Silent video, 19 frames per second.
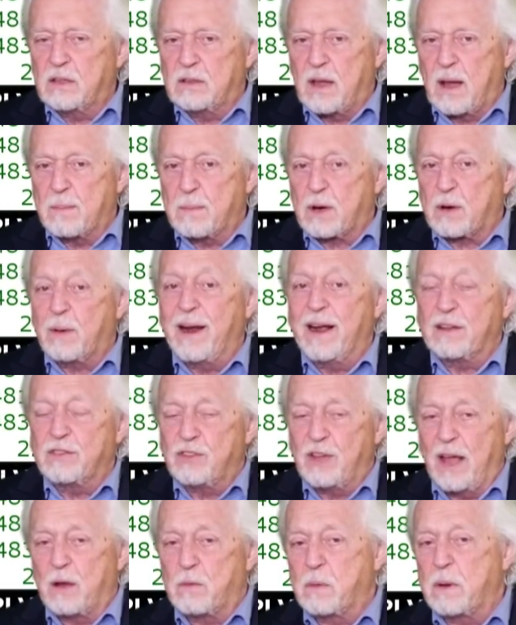the
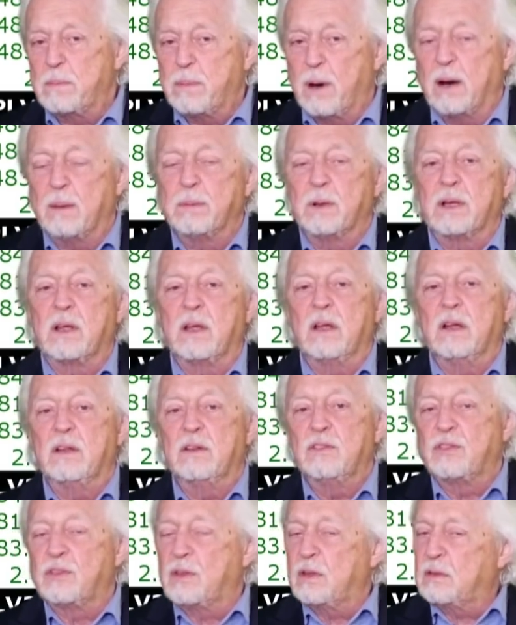Democrats and
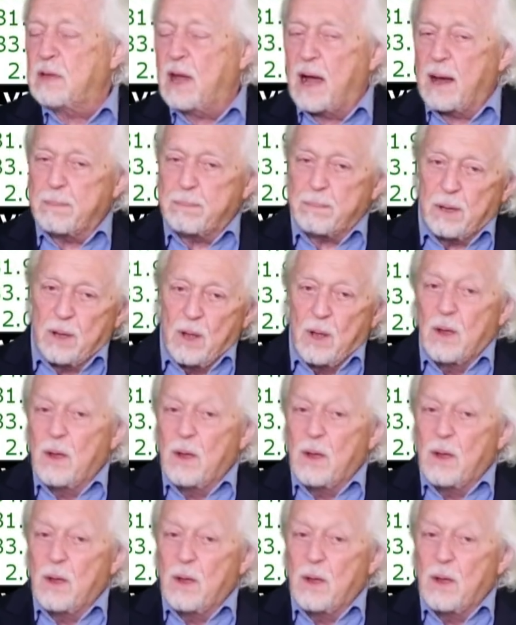Republicans, the top